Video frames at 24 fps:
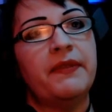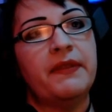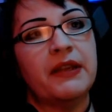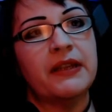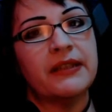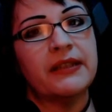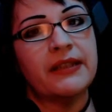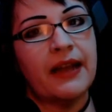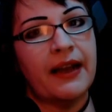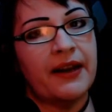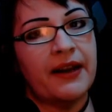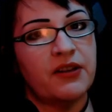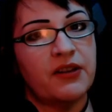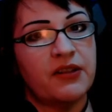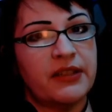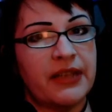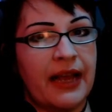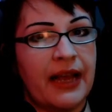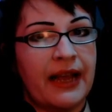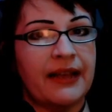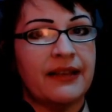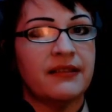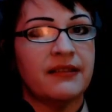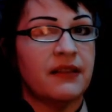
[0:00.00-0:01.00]
the entire
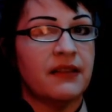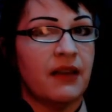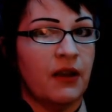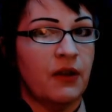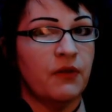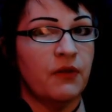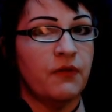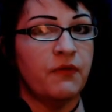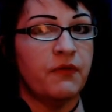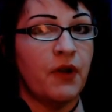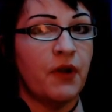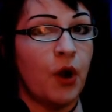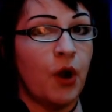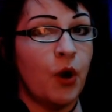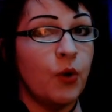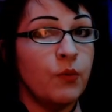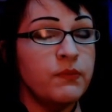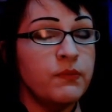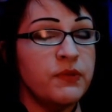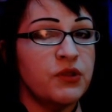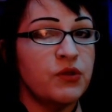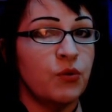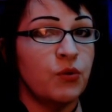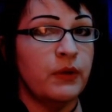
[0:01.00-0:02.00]
task of
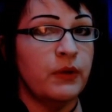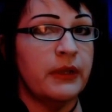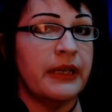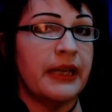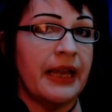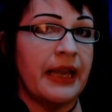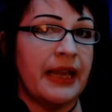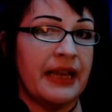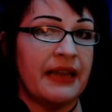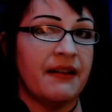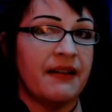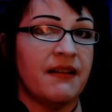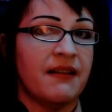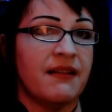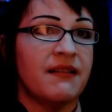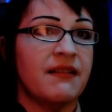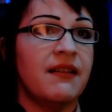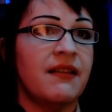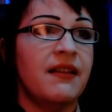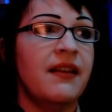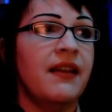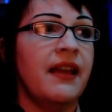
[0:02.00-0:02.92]
homeschooling Hannah